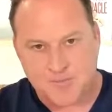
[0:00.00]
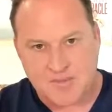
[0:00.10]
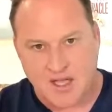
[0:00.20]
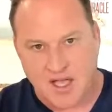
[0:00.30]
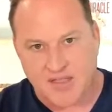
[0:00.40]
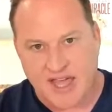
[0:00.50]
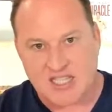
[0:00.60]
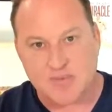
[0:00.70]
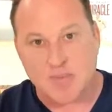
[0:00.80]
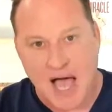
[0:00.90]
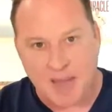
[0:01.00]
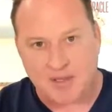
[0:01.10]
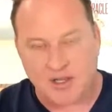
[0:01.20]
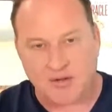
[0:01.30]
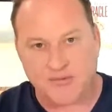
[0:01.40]
that is
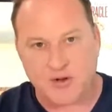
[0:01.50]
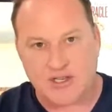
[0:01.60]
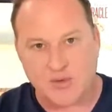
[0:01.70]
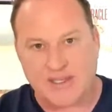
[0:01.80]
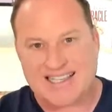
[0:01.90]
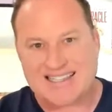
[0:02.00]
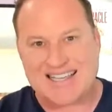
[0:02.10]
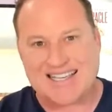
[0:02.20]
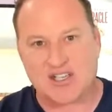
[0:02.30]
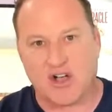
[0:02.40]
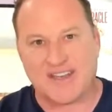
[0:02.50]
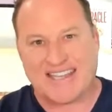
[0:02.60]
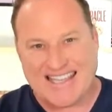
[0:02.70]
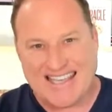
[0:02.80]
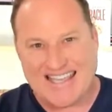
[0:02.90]
popular for doing this is called
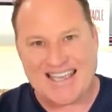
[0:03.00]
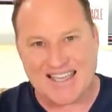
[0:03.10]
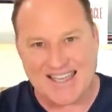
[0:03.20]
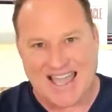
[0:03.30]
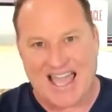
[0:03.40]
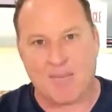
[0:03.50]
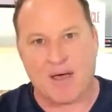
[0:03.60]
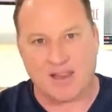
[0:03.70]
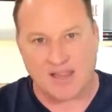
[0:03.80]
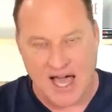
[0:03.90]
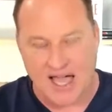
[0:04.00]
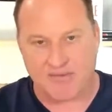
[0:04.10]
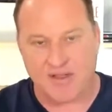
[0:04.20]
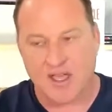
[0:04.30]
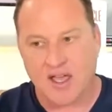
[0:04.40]
Ecamm Live.
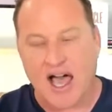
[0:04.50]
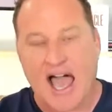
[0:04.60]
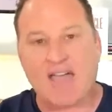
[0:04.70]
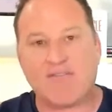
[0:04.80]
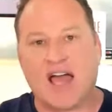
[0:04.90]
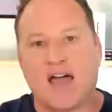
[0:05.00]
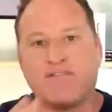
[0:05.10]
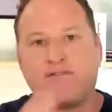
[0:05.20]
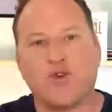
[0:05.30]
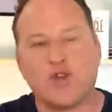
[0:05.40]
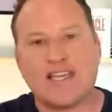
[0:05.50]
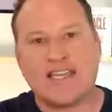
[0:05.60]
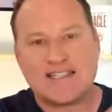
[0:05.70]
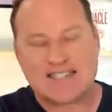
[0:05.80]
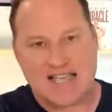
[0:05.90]
I have not fully
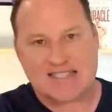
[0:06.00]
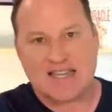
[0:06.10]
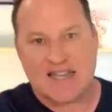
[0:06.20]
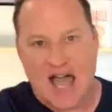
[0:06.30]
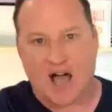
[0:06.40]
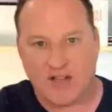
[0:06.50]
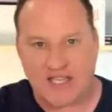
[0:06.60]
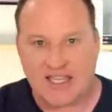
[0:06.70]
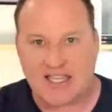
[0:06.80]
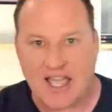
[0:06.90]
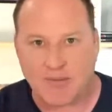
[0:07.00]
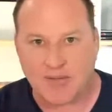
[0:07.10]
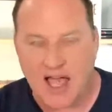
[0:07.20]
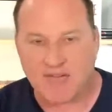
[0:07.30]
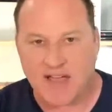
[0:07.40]
tested out Ecamm
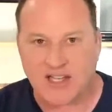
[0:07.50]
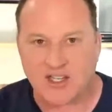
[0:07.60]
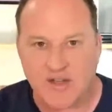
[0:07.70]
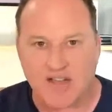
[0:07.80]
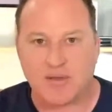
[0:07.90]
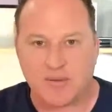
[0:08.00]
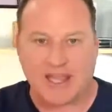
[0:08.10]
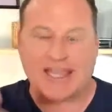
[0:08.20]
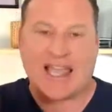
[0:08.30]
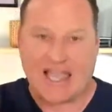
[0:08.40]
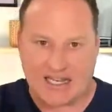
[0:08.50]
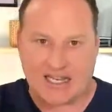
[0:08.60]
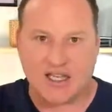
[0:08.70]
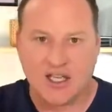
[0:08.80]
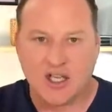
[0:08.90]
Live. I do have people like
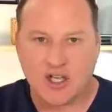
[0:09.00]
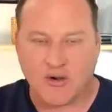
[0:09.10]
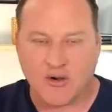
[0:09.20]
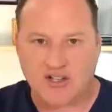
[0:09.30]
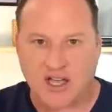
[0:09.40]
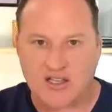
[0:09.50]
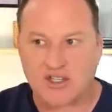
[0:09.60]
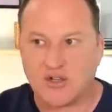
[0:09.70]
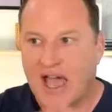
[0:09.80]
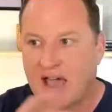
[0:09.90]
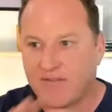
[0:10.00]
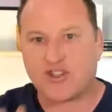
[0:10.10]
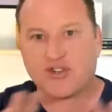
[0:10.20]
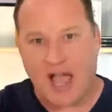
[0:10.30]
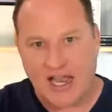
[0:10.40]
Andy, who I trust, who have
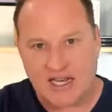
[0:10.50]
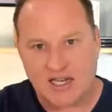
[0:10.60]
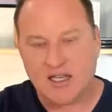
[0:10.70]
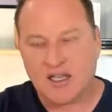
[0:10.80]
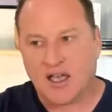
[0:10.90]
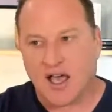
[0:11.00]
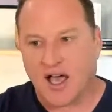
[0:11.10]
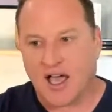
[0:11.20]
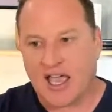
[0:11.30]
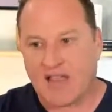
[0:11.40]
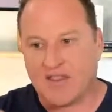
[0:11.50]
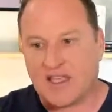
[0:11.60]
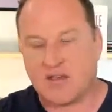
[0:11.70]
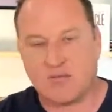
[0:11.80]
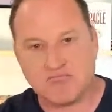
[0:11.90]
tried it, and
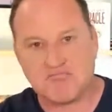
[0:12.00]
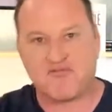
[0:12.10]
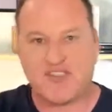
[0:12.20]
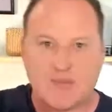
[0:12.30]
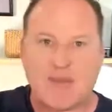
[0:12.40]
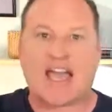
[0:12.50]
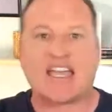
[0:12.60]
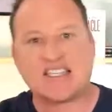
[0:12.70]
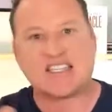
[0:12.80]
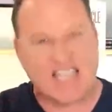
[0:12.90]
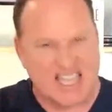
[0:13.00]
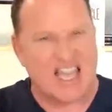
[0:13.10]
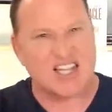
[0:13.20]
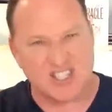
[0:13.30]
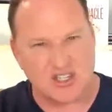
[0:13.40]
the feedback is like,
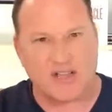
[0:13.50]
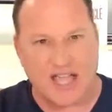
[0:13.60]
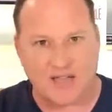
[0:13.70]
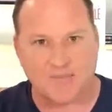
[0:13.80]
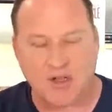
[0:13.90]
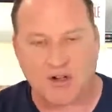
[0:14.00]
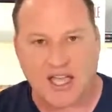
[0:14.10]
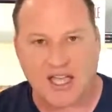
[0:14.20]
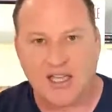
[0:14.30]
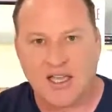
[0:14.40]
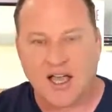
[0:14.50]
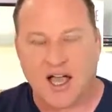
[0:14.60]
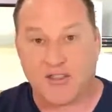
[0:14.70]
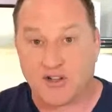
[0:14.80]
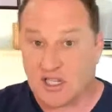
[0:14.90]
just okay. Okay,
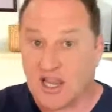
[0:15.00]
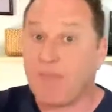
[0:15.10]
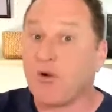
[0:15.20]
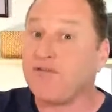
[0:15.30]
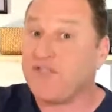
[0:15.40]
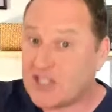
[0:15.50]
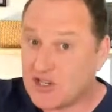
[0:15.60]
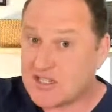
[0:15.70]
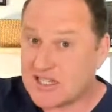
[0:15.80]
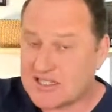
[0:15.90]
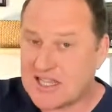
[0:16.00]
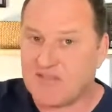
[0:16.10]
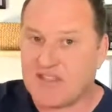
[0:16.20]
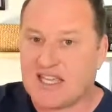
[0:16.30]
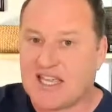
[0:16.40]
there's a lot more features inside of
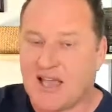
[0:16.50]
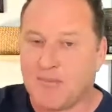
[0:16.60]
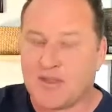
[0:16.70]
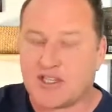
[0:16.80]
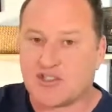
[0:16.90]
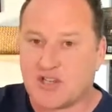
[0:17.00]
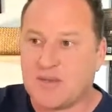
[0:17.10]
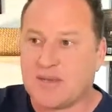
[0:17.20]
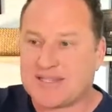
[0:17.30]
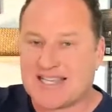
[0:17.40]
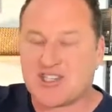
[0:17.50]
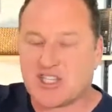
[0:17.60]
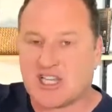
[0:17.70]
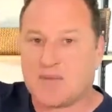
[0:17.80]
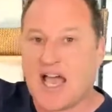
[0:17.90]
Ecamm. The streaming potentially
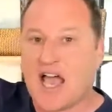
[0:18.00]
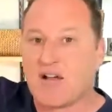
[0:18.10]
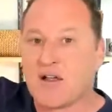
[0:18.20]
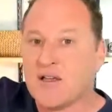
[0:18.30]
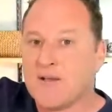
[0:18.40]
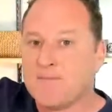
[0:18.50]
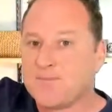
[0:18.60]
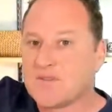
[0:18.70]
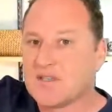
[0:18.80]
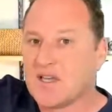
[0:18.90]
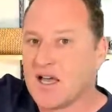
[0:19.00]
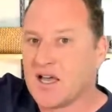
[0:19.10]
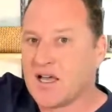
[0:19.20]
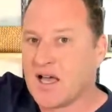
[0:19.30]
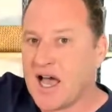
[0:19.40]
could be higher
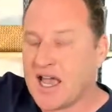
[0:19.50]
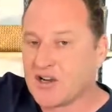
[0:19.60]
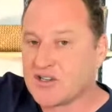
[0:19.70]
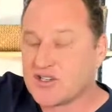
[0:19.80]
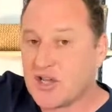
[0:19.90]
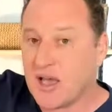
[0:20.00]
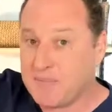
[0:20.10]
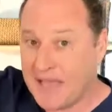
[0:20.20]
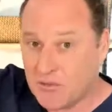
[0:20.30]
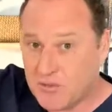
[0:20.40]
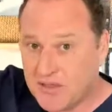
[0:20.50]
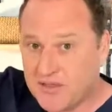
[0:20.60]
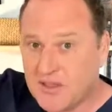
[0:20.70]
bandwidth,